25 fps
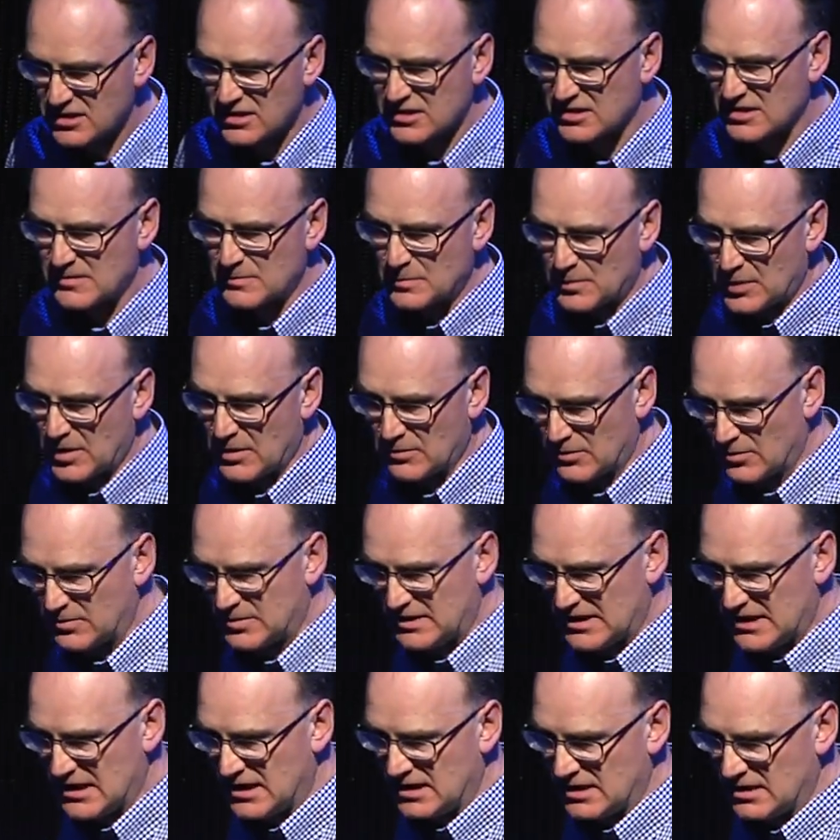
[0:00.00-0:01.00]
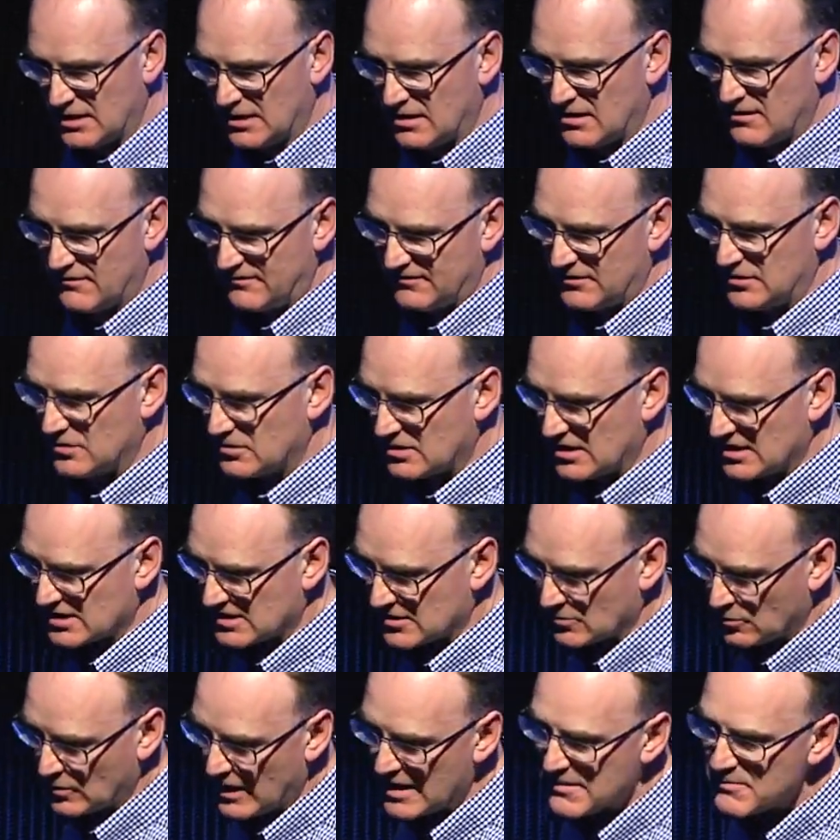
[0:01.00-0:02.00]
just probably a few
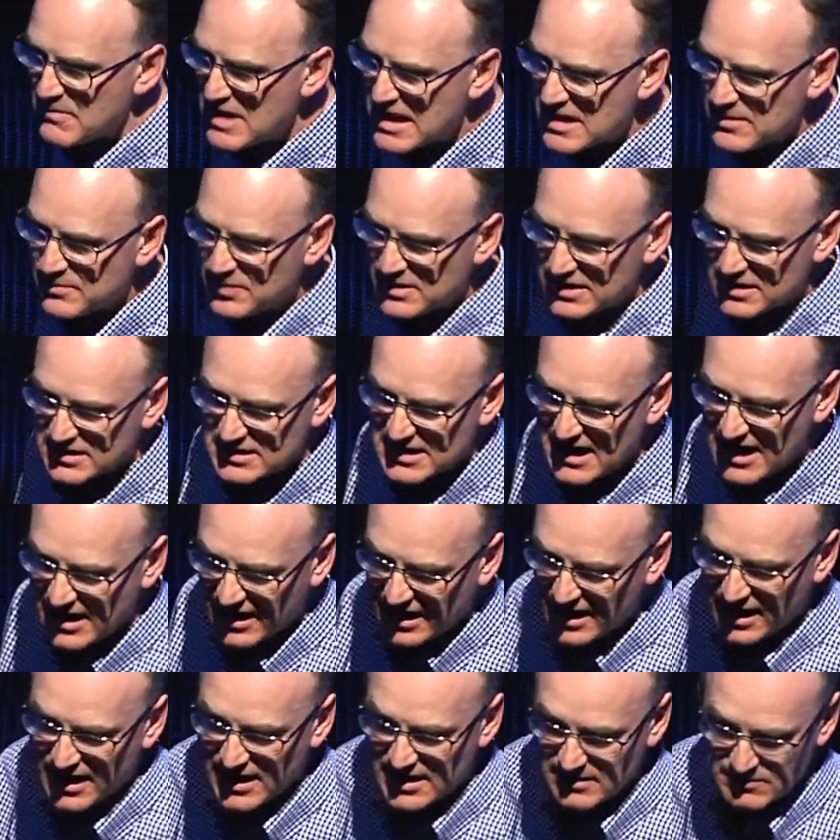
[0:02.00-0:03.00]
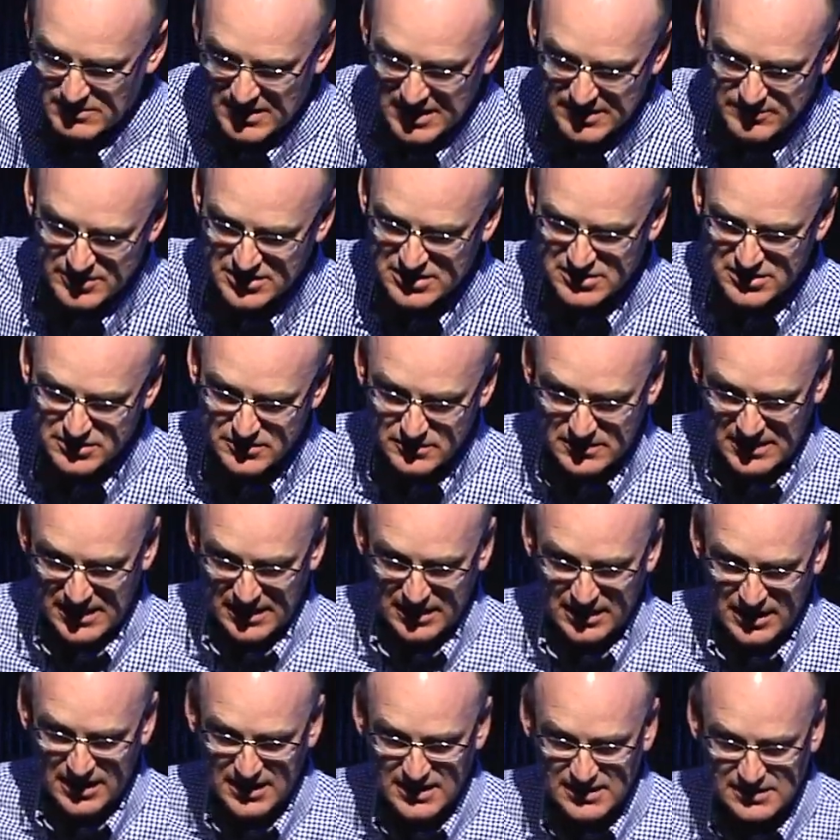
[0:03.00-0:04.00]
years away, maybe a decade, maybe 2
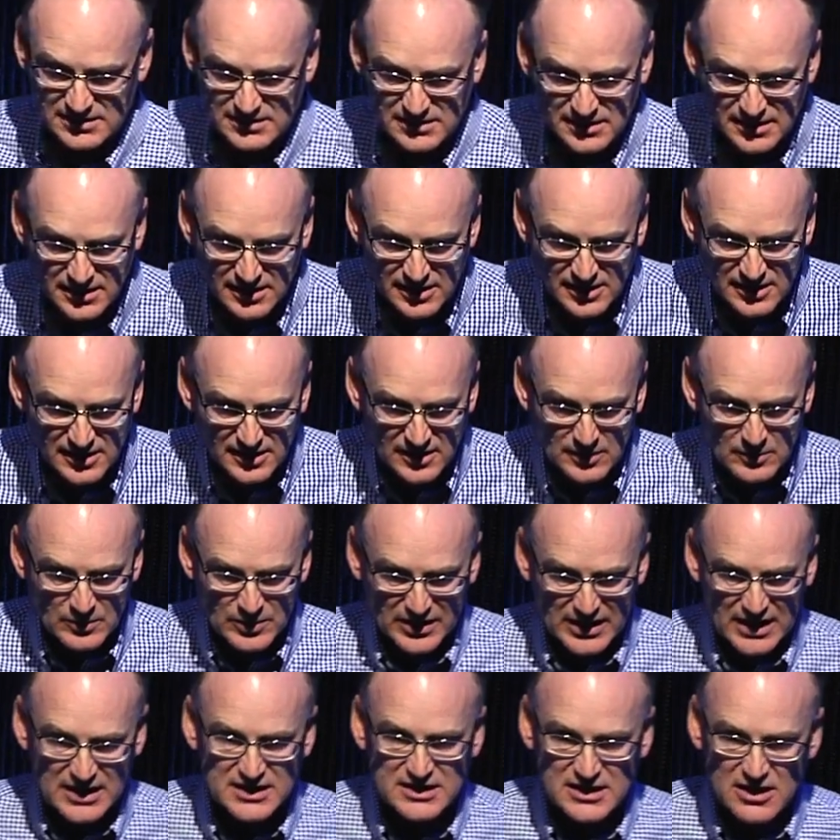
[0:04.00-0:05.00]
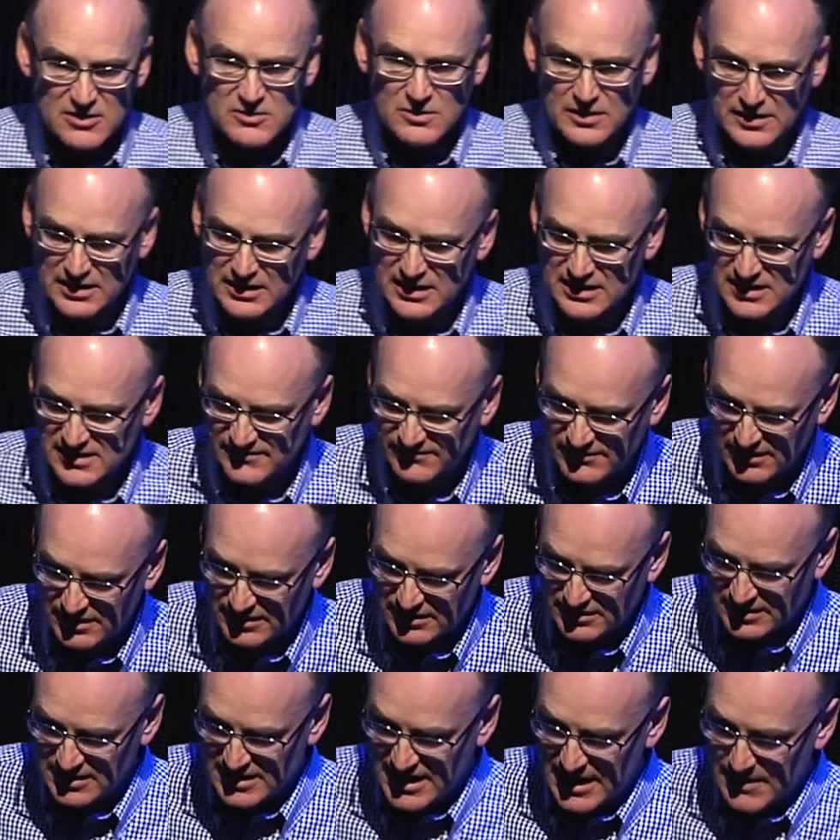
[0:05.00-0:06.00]
decades. But I don't think it's
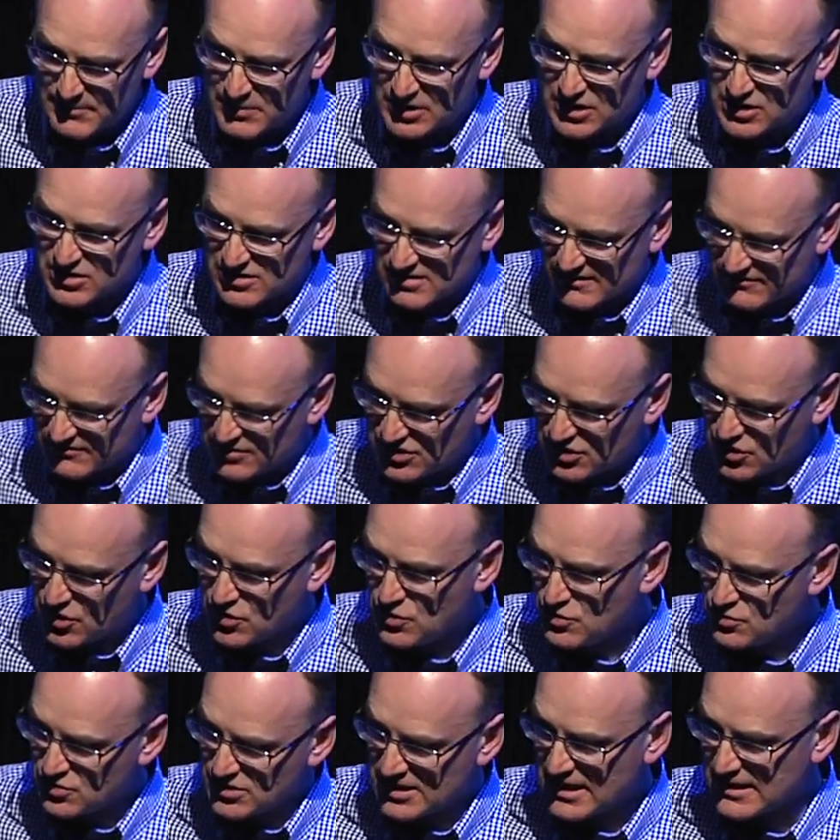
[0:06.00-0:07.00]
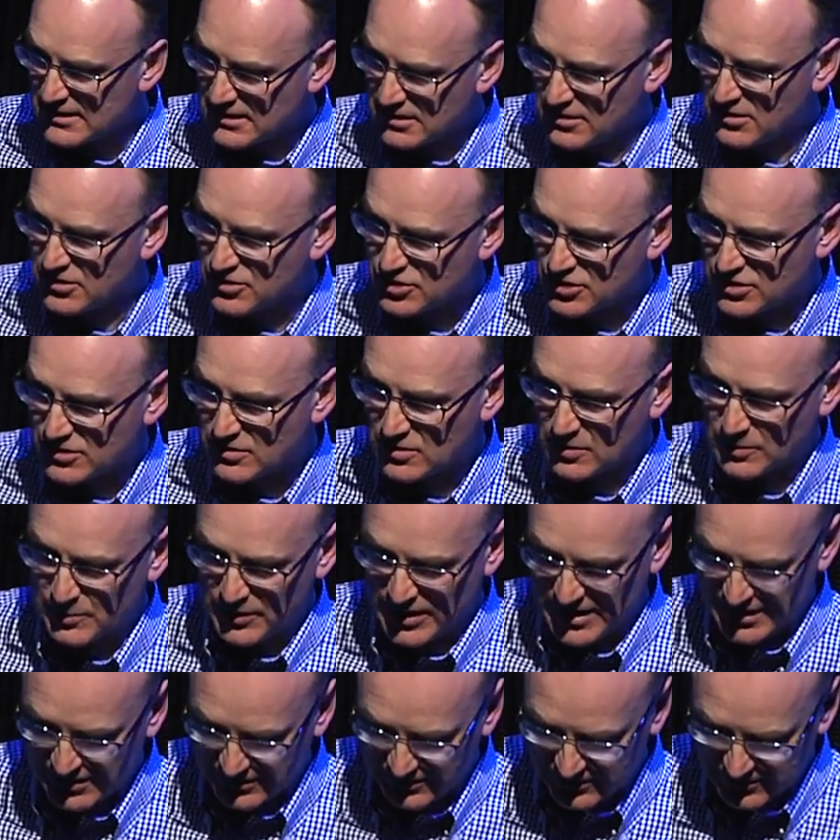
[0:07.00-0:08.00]
further than that because of 2 technological
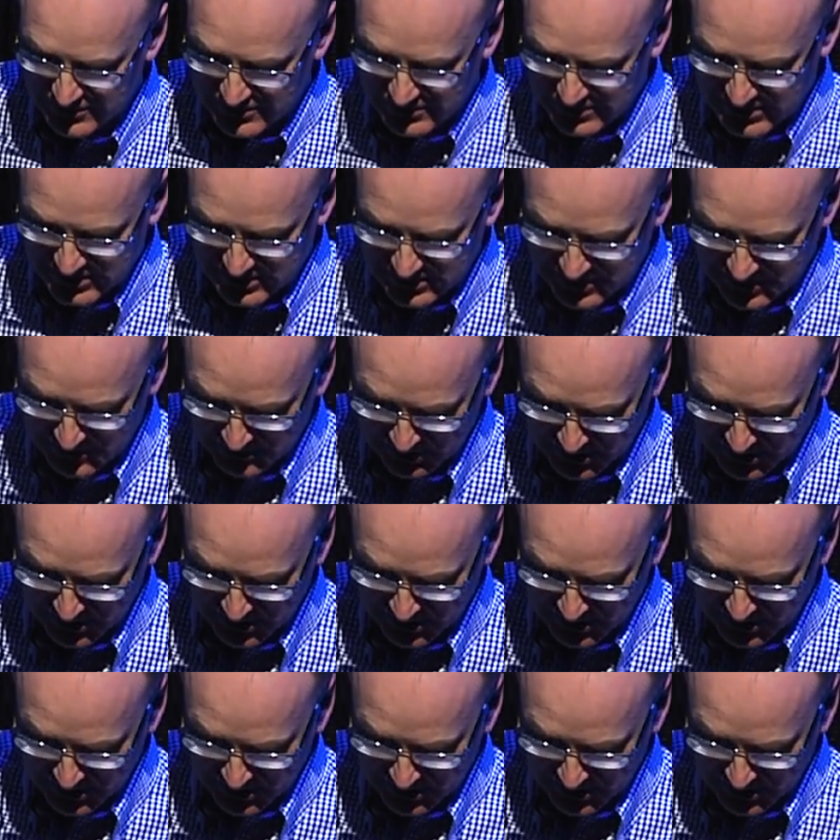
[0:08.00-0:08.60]
breakthroughs that I'm